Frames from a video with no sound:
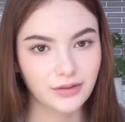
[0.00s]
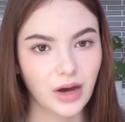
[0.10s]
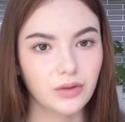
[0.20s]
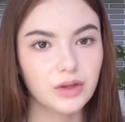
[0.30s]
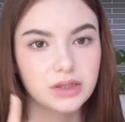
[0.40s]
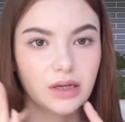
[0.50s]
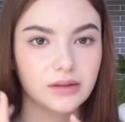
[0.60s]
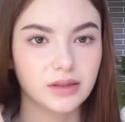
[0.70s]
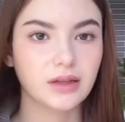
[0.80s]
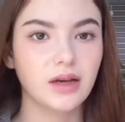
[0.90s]
I only
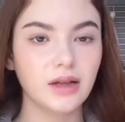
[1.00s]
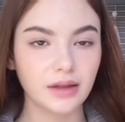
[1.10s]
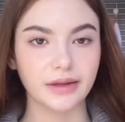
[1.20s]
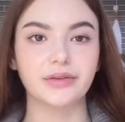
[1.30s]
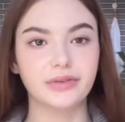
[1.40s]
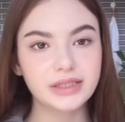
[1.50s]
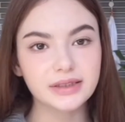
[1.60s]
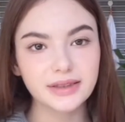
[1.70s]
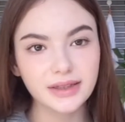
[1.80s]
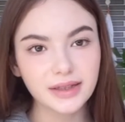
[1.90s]
started like
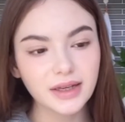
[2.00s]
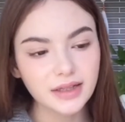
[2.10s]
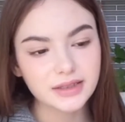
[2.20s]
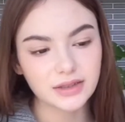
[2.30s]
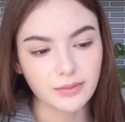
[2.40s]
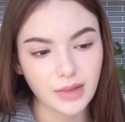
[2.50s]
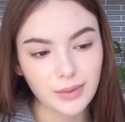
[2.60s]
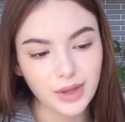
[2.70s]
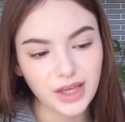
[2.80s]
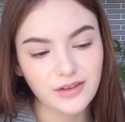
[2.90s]
recently, so
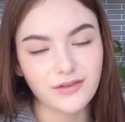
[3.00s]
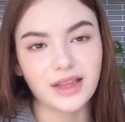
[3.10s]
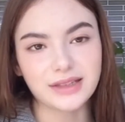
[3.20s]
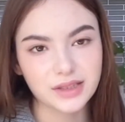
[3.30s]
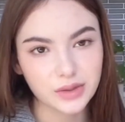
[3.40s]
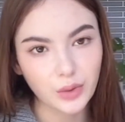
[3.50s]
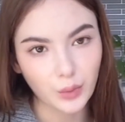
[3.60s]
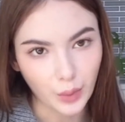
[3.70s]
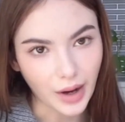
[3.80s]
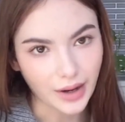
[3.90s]
maybe that's
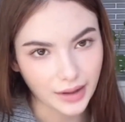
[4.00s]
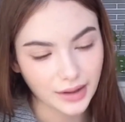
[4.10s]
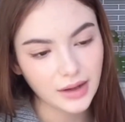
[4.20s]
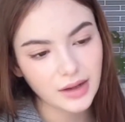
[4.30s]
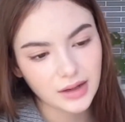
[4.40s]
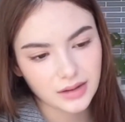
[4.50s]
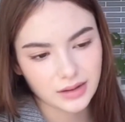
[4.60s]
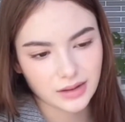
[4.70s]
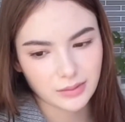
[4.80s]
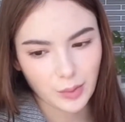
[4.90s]
why
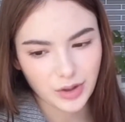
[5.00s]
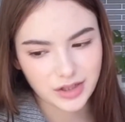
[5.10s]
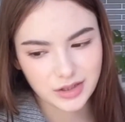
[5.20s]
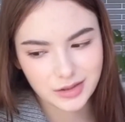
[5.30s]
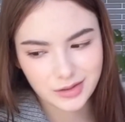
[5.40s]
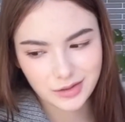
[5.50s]
my body is